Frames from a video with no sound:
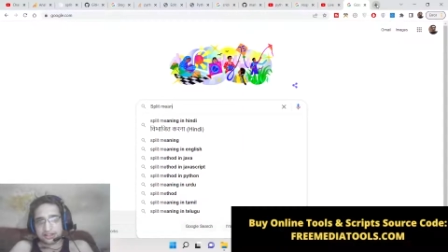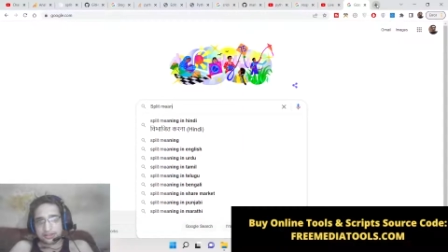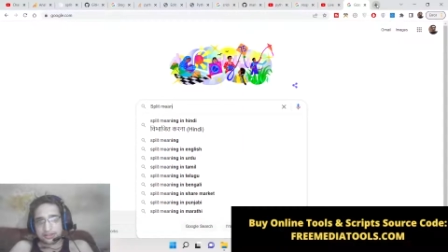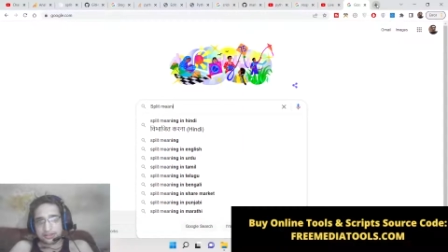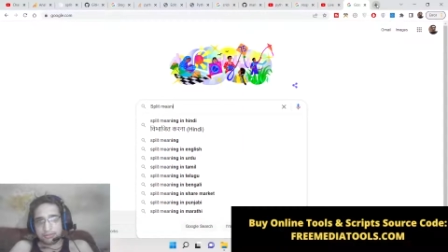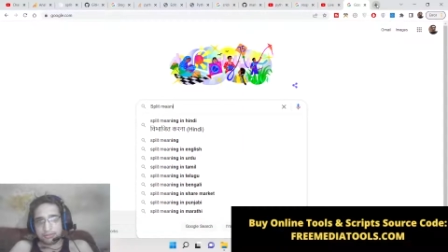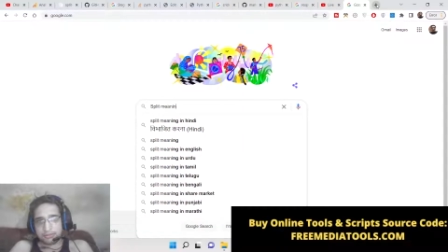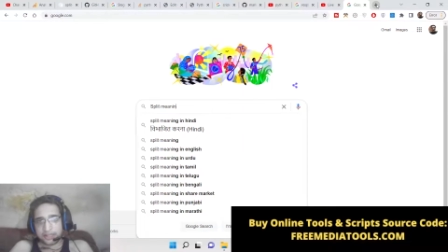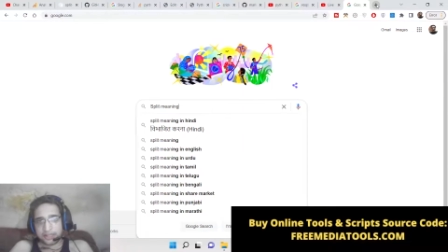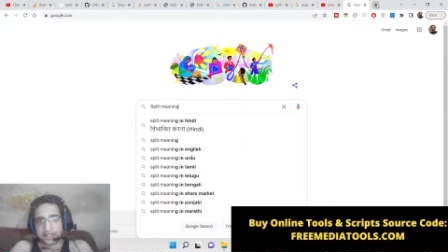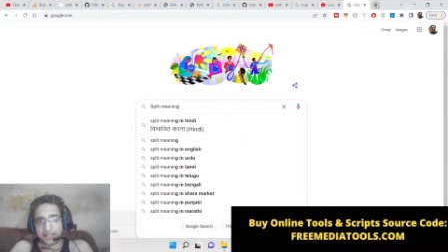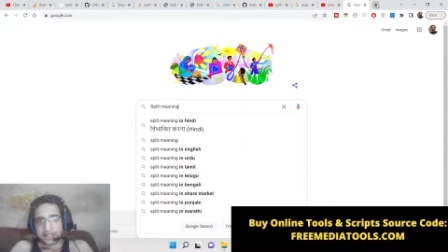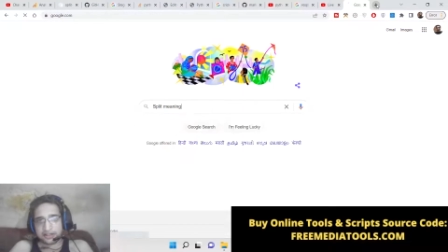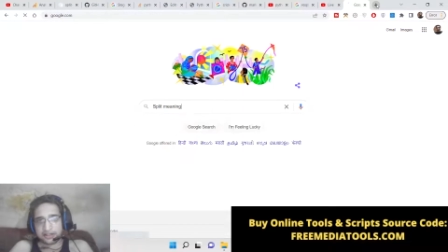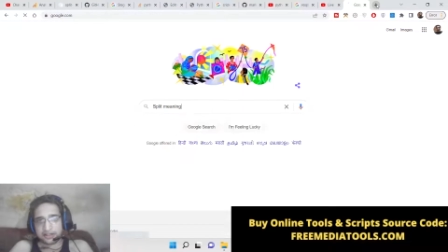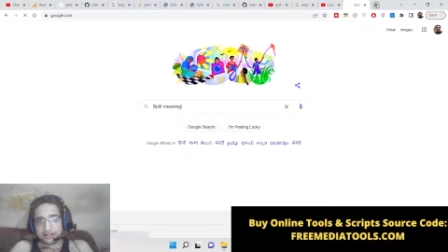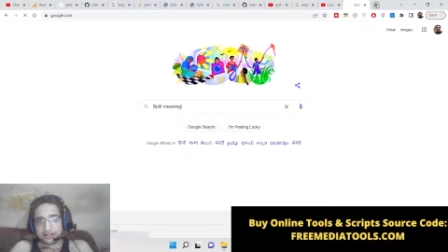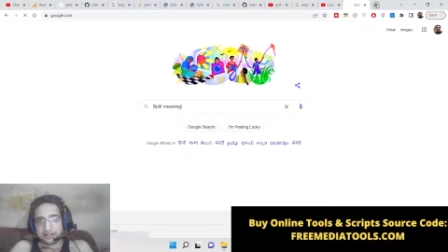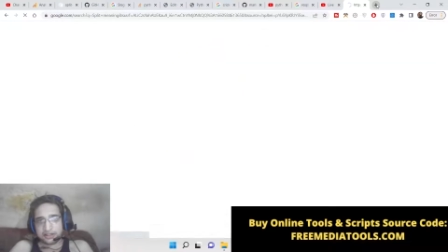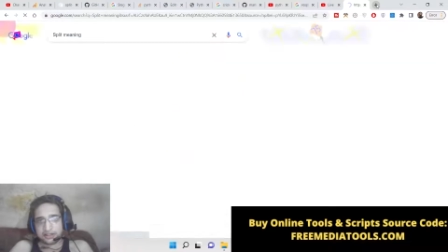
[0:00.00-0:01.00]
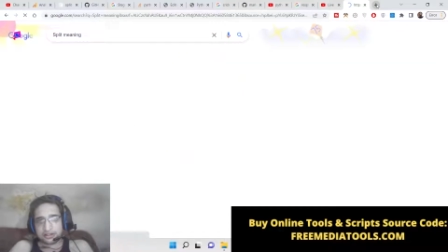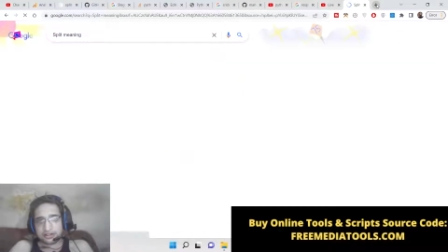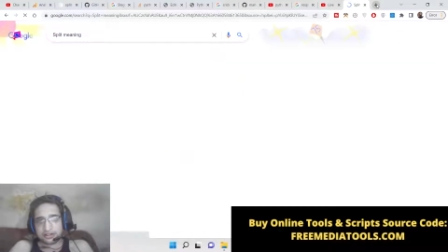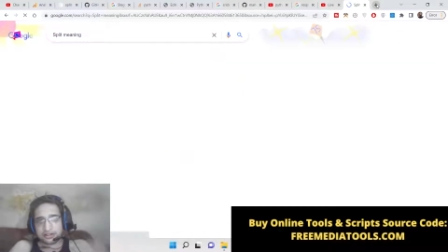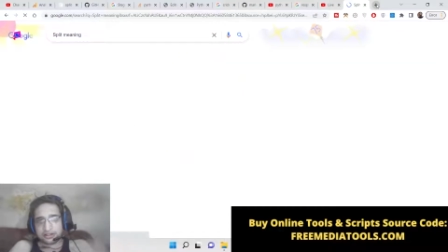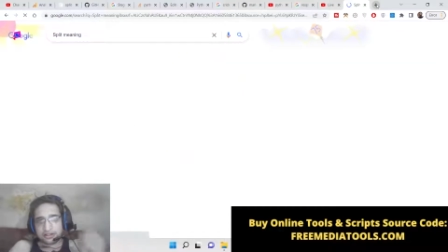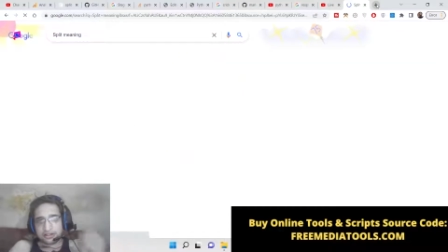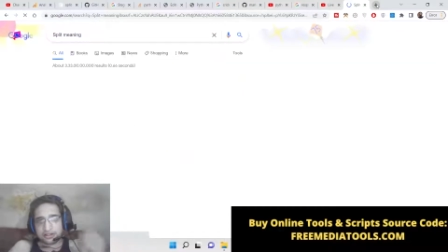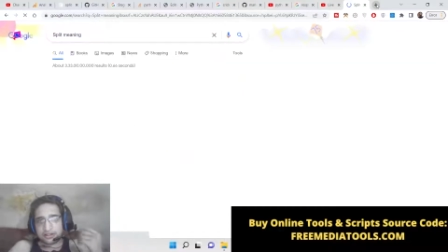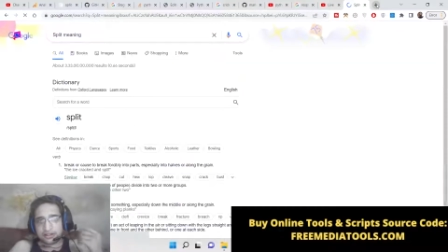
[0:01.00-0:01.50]
meaning,
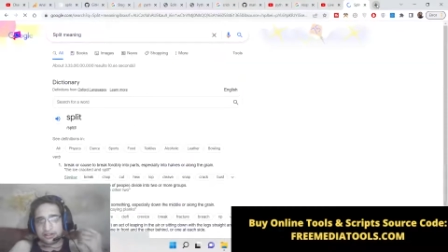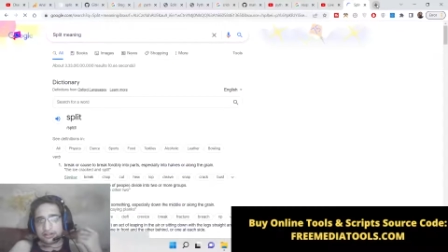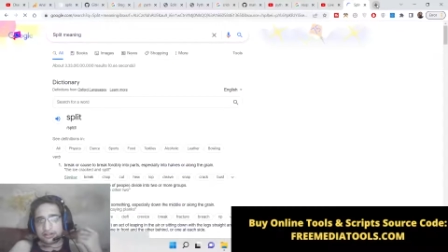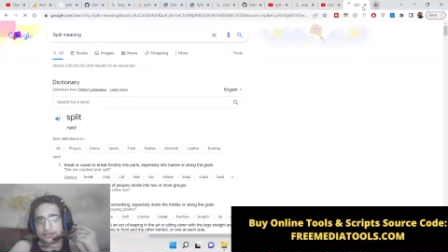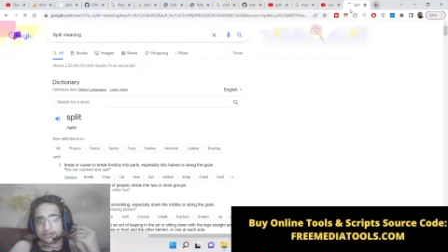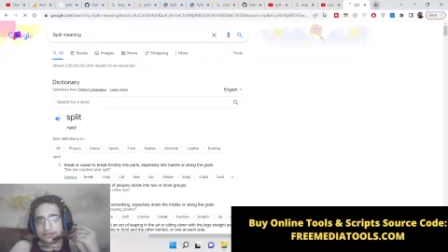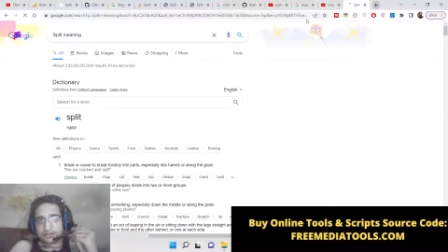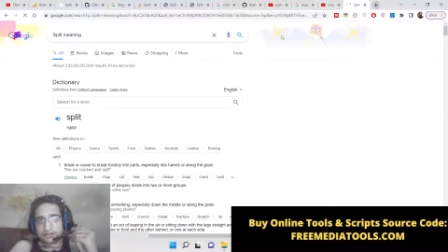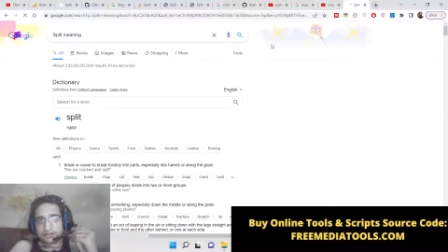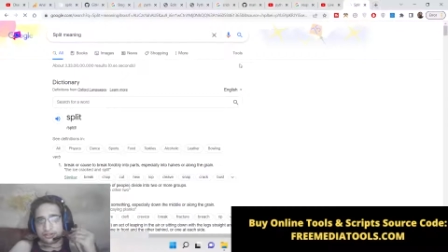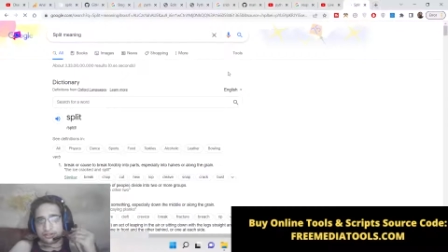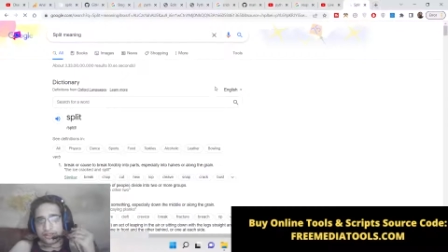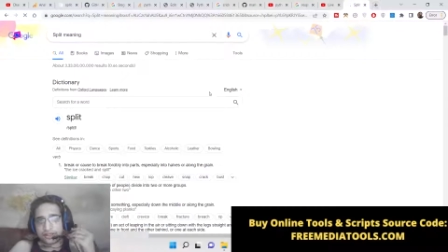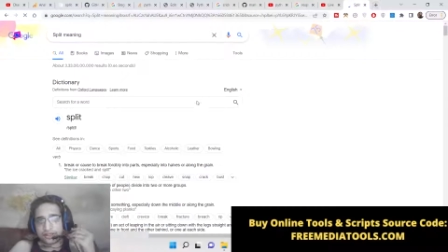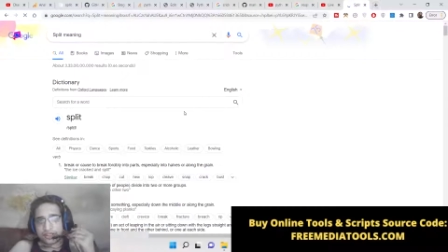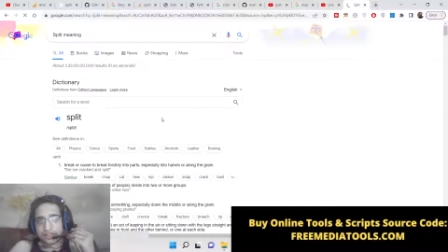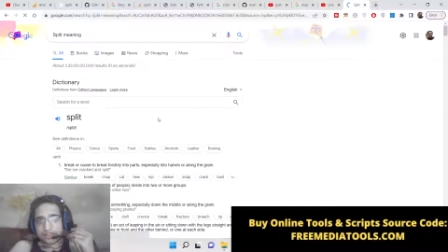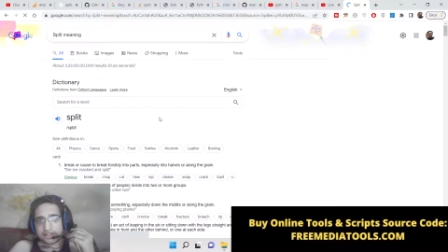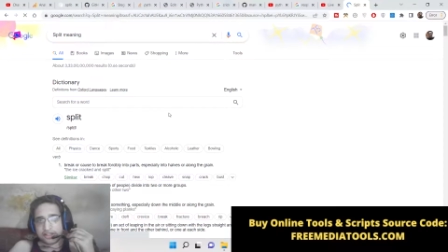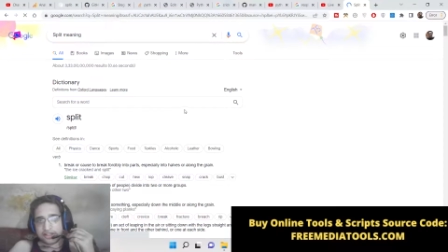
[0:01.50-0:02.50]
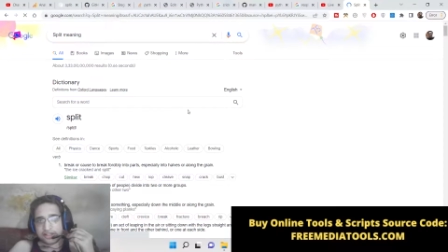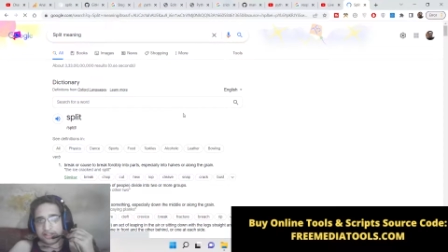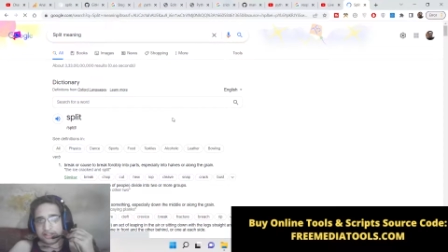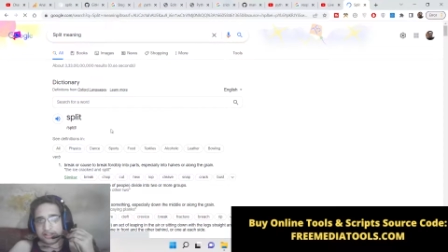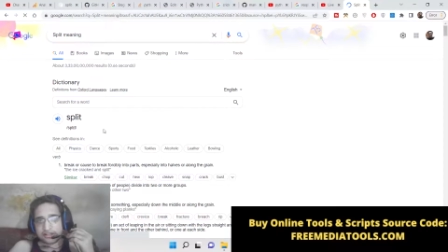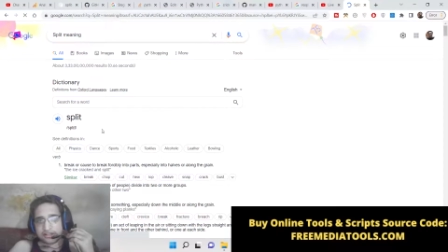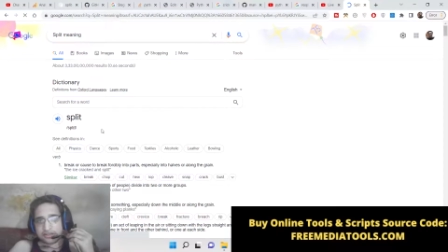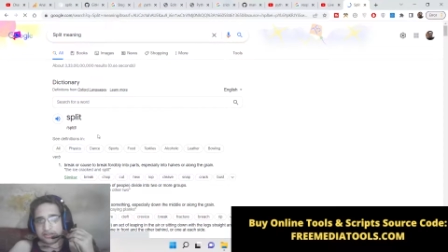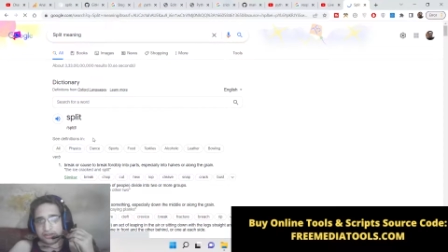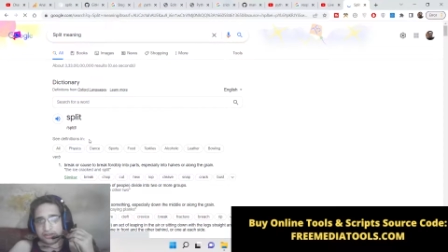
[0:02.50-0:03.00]
so in Hindi
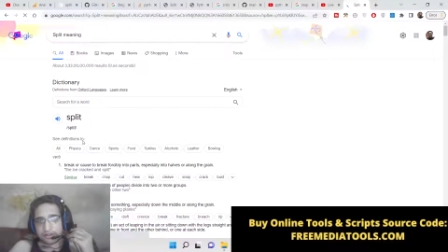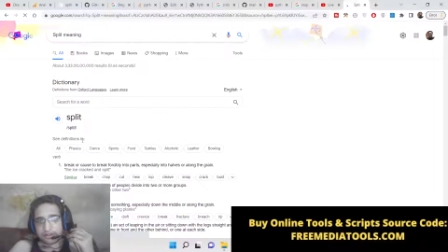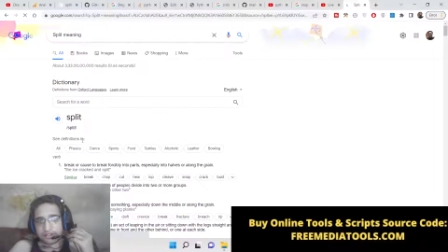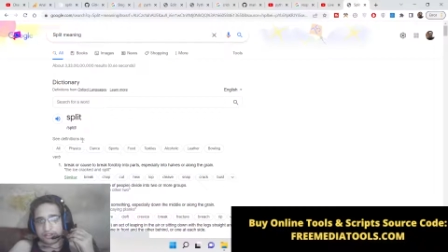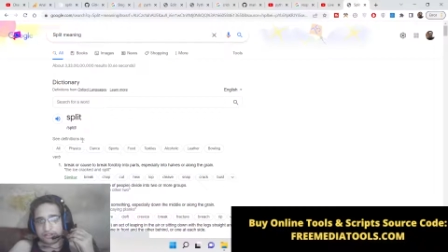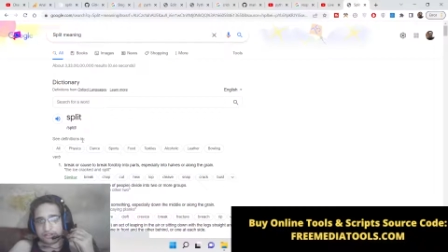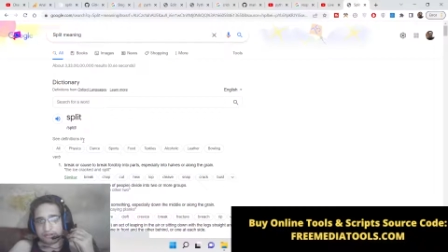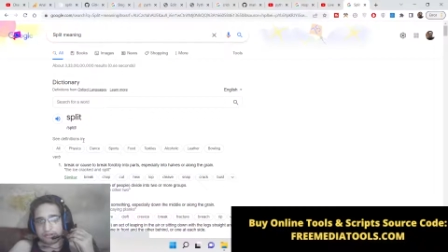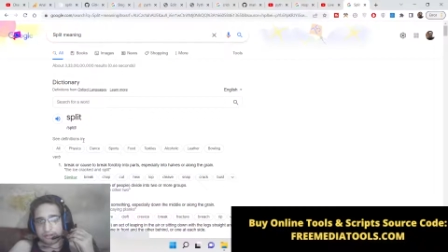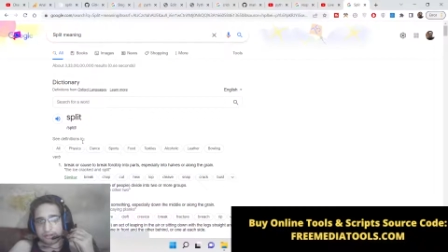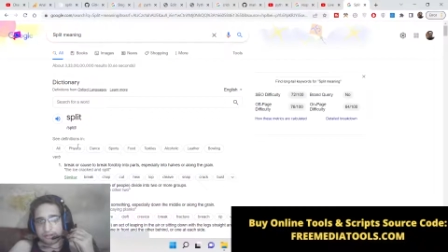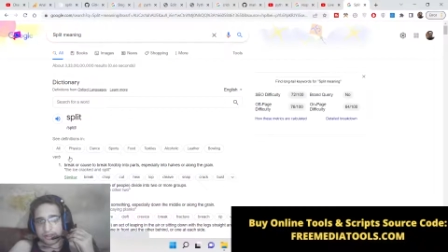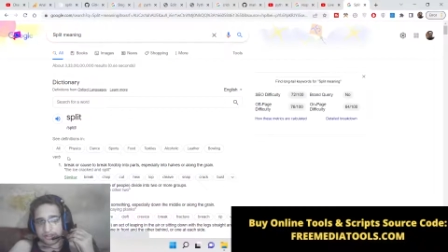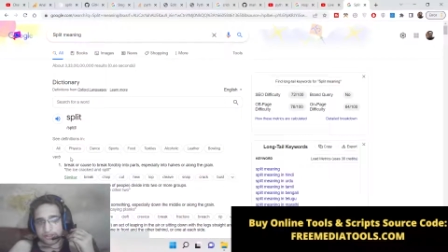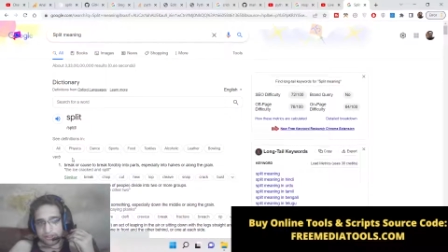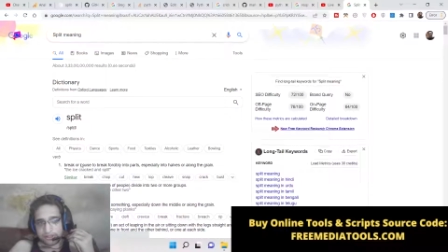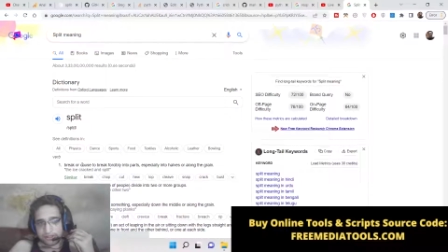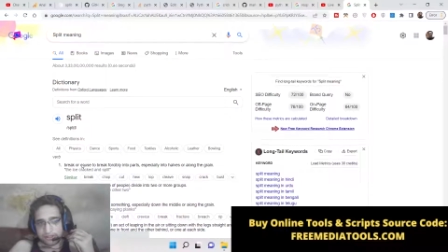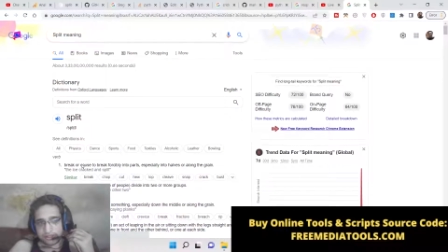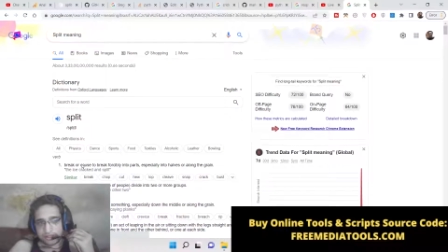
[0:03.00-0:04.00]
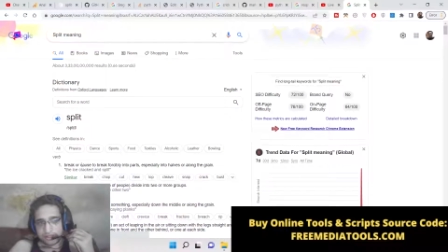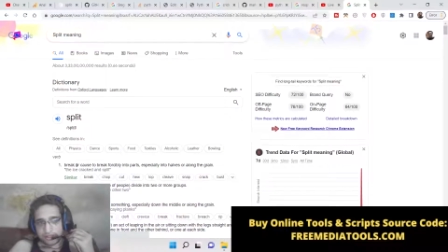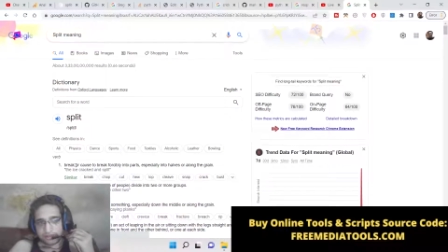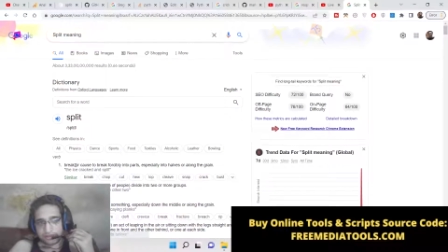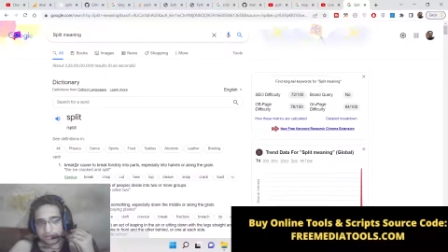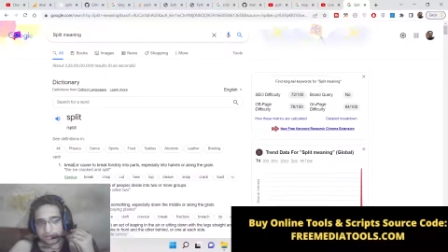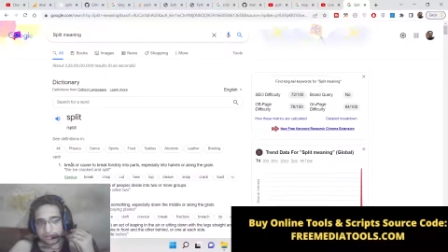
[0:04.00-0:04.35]
it is called as vibhajit karna.